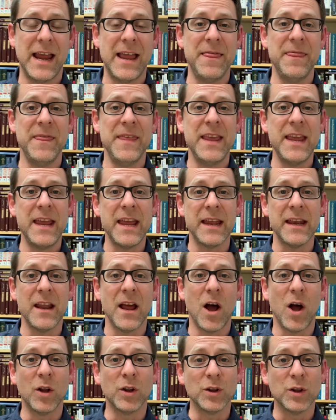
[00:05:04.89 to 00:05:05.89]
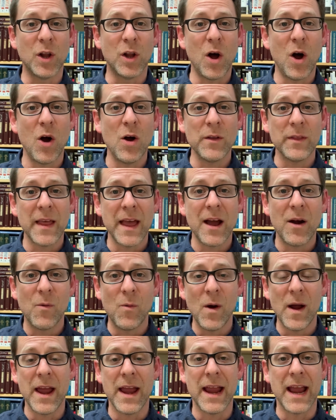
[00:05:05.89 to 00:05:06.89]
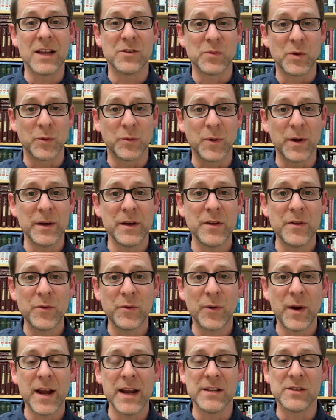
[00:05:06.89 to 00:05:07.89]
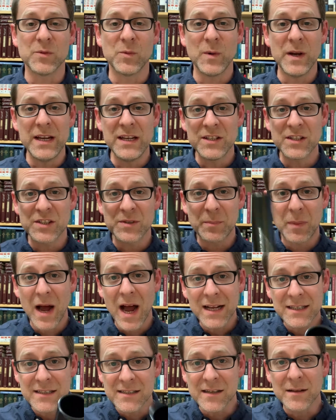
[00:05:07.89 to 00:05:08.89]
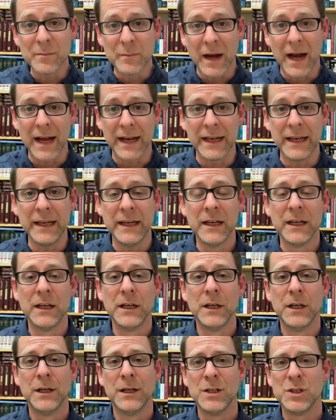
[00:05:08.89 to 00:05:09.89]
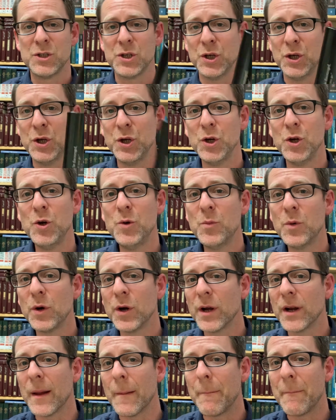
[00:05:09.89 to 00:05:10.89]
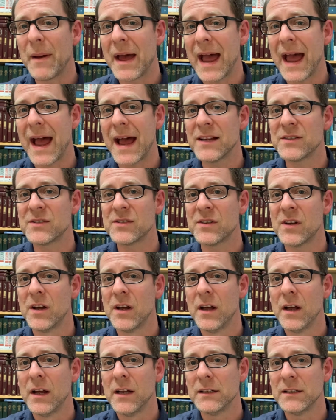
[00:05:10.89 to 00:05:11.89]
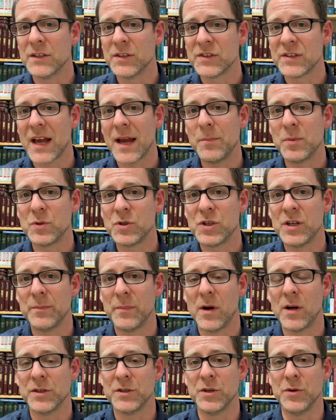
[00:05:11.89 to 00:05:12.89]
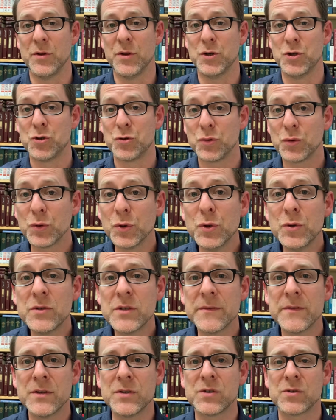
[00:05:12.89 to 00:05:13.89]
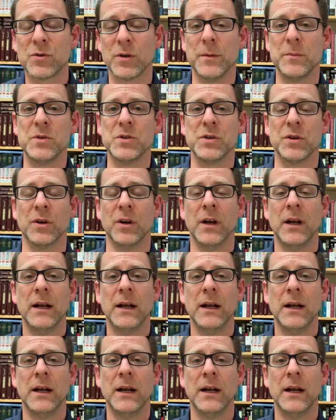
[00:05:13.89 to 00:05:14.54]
And then along that way, as we're running the race, we spot somebody to whom we're going to pass discipleship onto, the truths of the scripture,